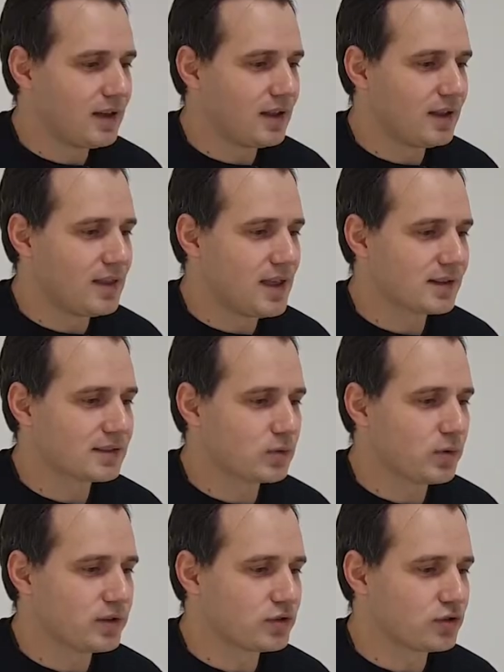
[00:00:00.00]
Next
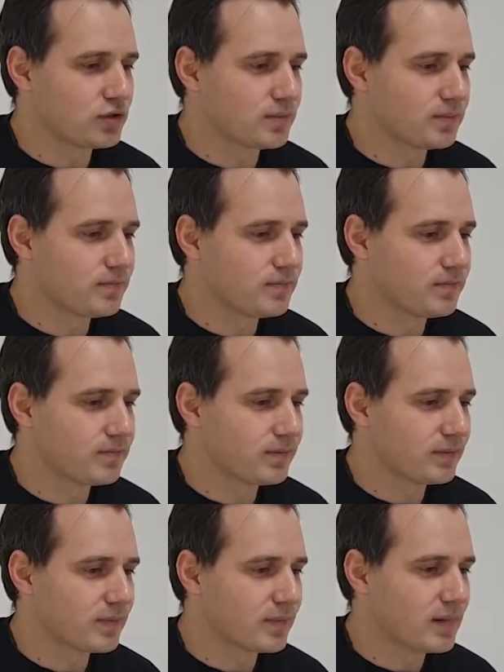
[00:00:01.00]
question.
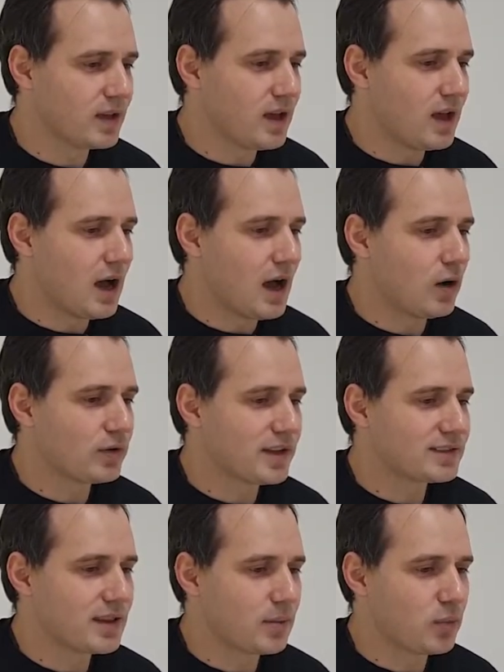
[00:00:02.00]
How
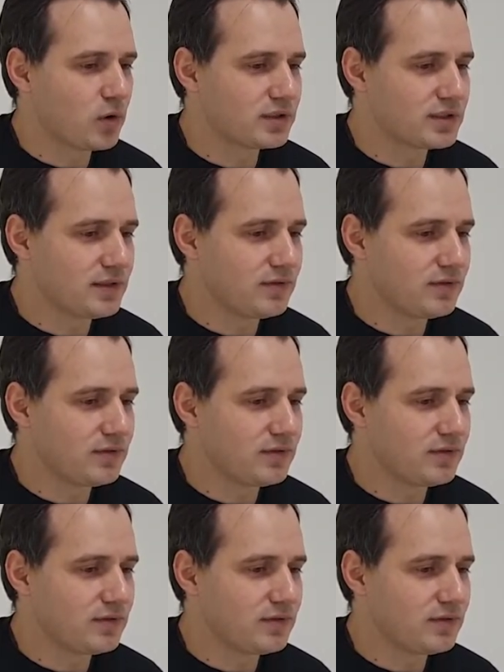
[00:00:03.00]
does the positive